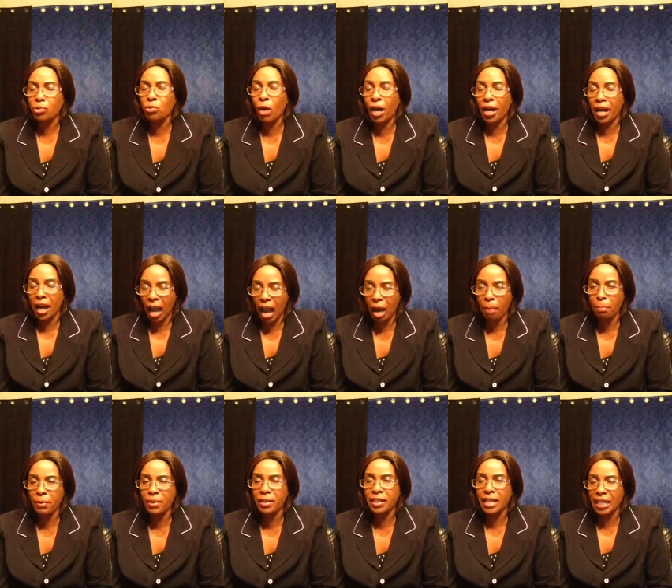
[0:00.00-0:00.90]
You are
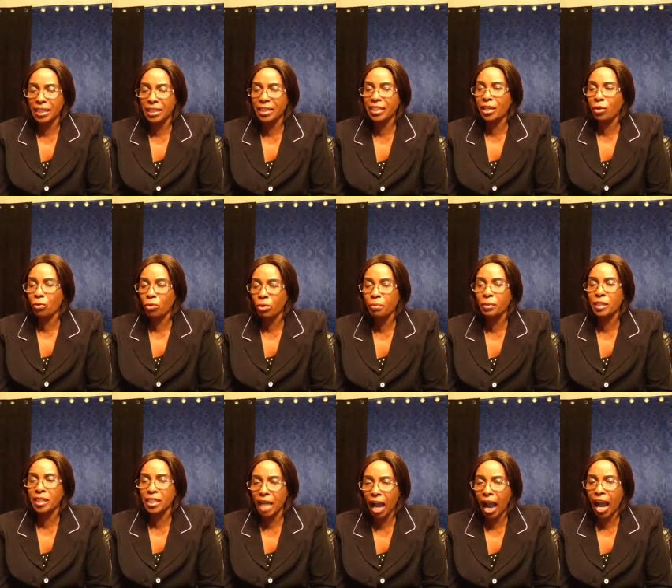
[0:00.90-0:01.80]
happy that they will
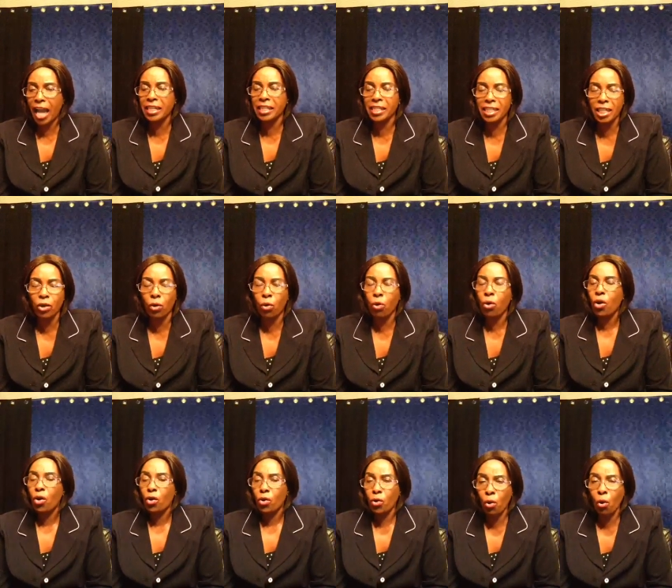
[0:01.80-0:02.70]
die single.
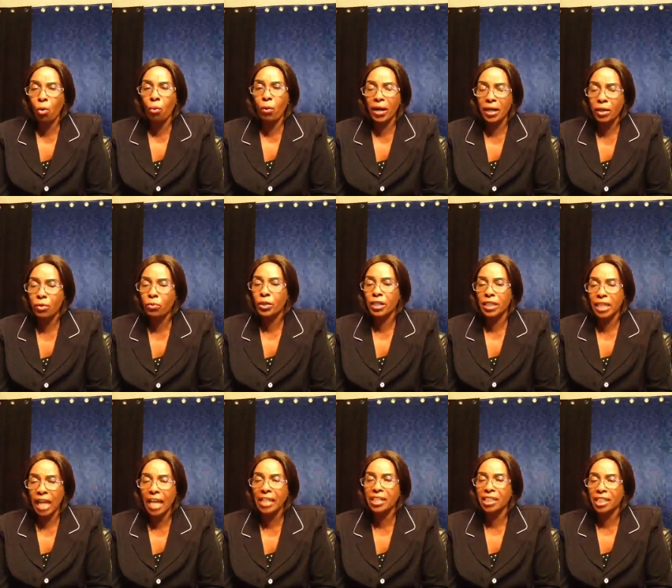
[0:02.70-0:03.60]
No one will
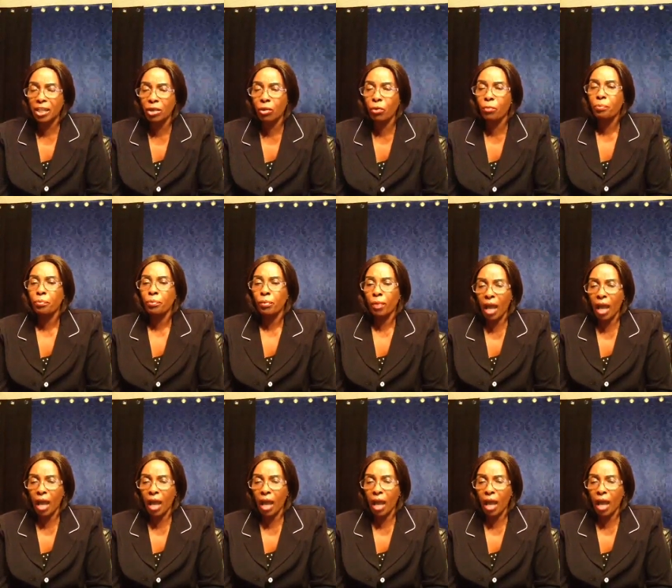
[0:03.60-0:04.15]
die single.